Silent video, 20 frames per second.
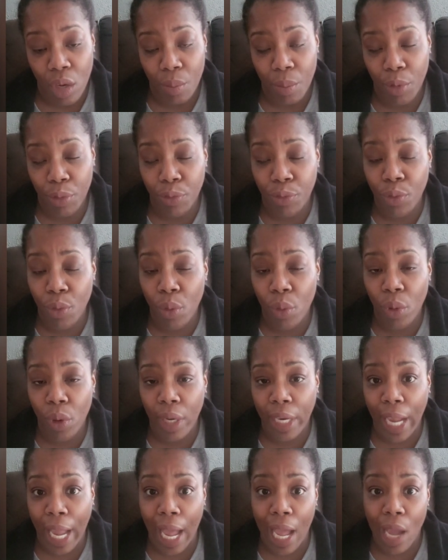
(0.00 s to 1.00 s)
before
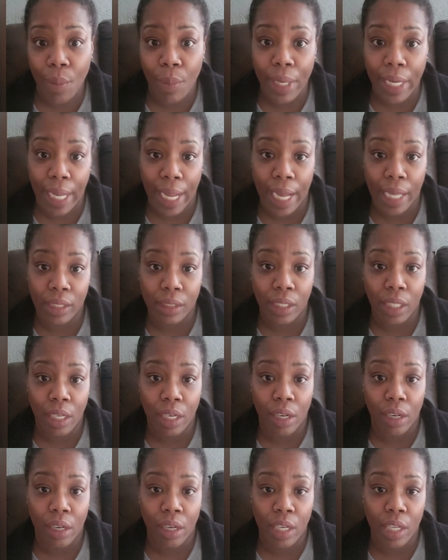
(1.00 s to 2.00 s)
Kaiwa got
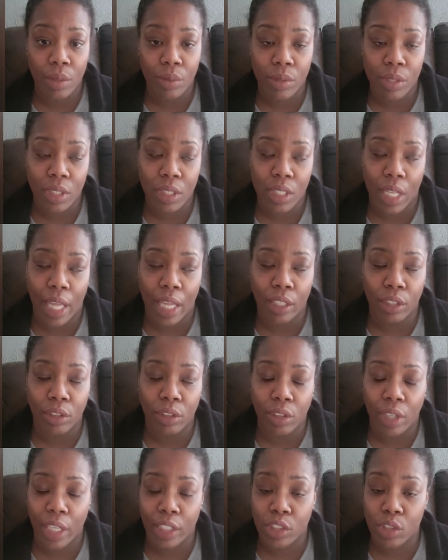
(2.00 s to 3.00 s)
there, he was just like,
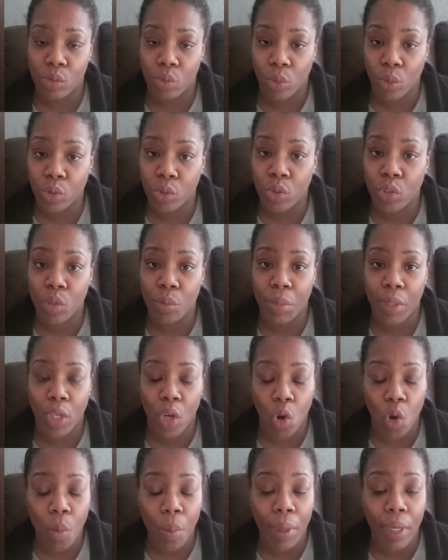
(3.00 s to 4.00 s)
look, I just want you to be
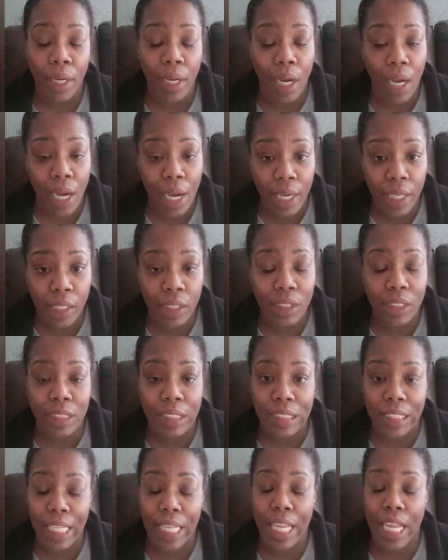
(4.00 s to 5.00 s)
open and honest and
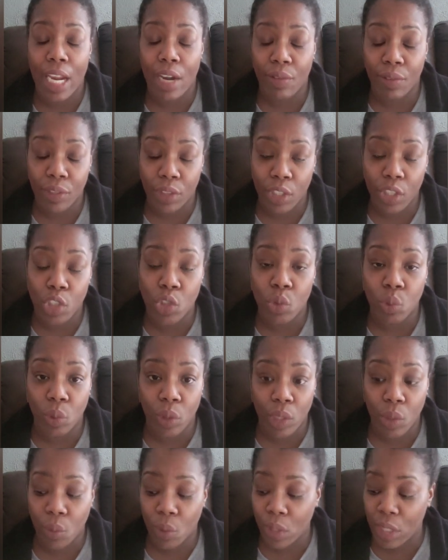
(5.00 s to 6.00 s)
say everything you
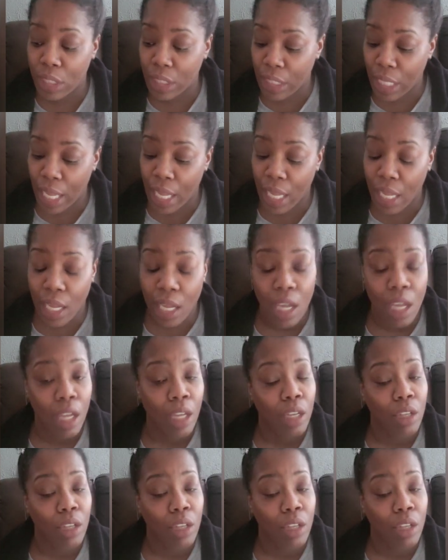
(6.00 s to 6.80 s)
really want to say.